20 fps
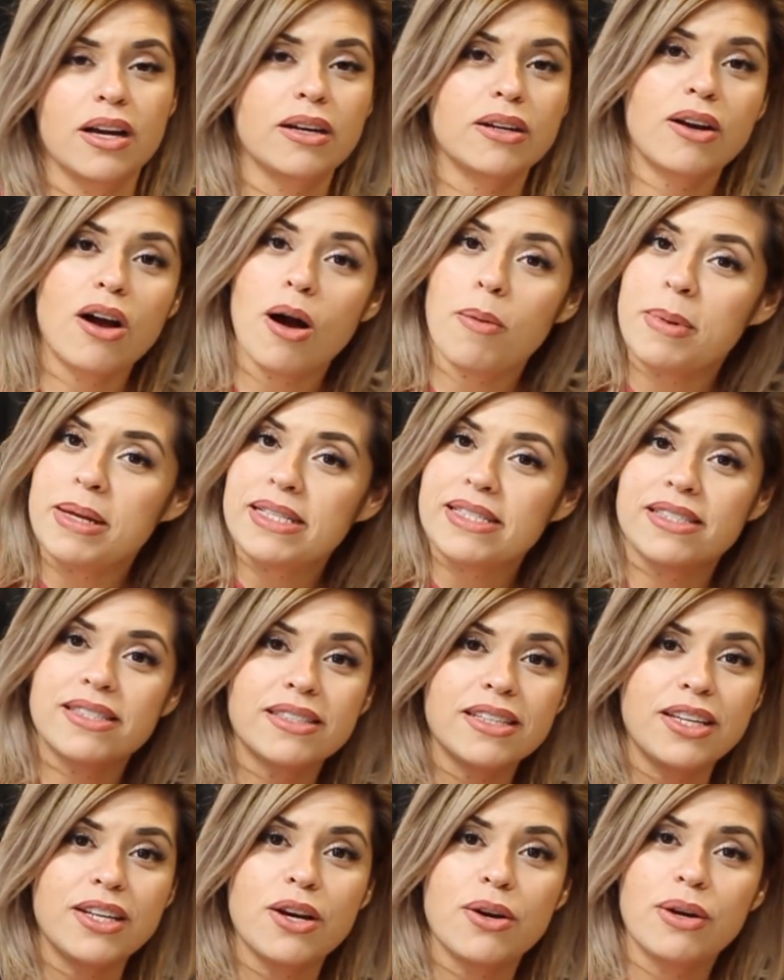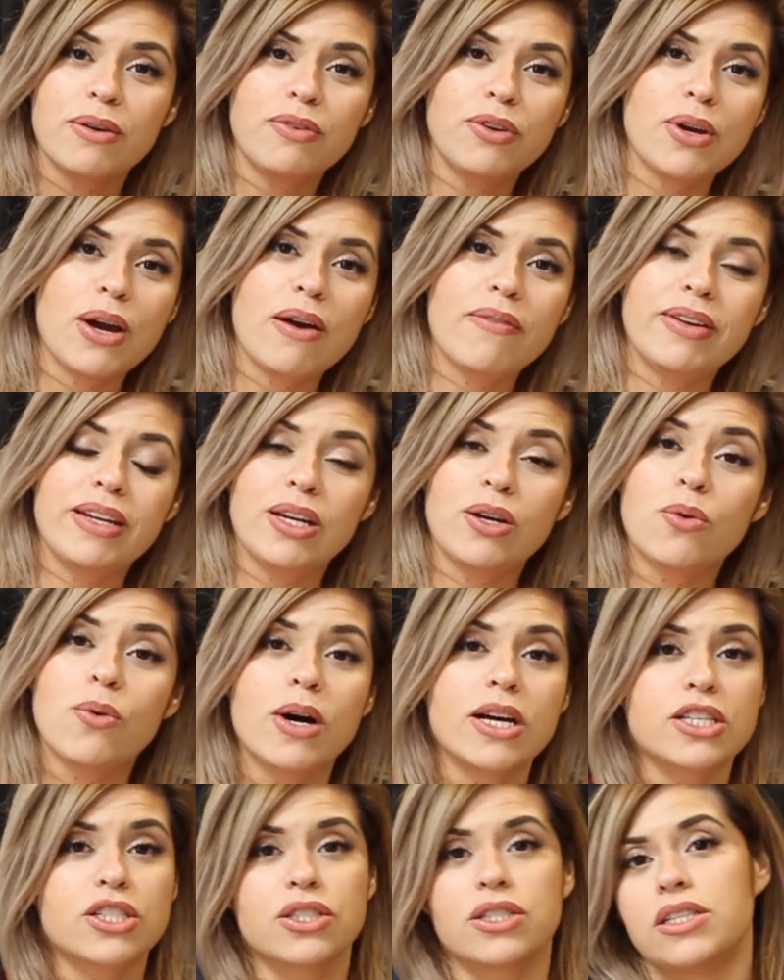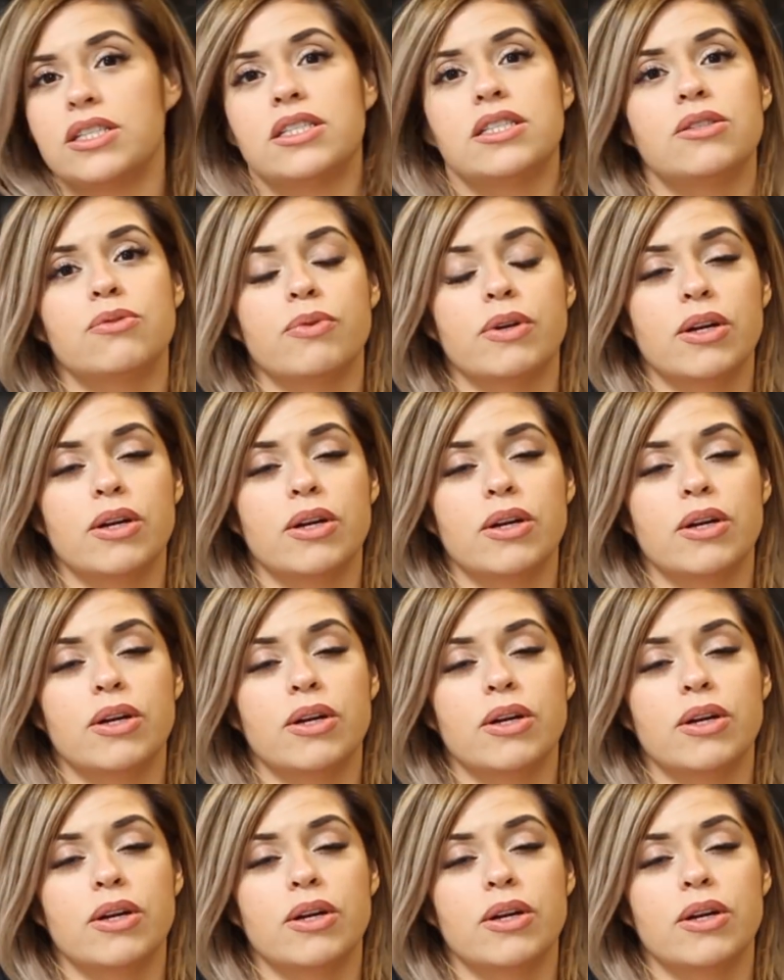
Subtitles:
comments, if you have any questions